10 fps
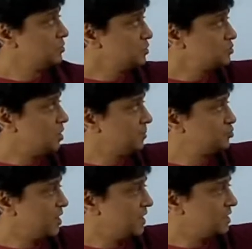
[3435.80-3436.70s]
This
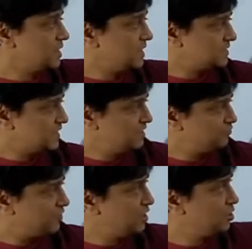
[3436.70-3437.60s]
object is in
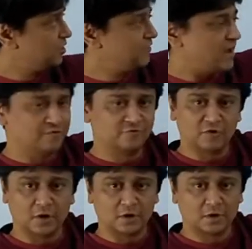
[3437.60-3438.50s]
front of
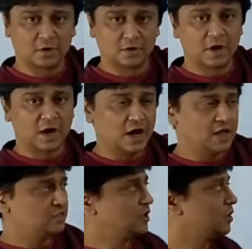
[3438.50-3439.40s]
M1,
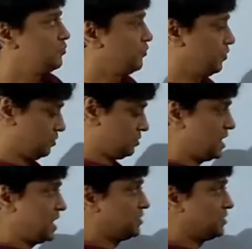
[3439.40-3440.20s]
and therefore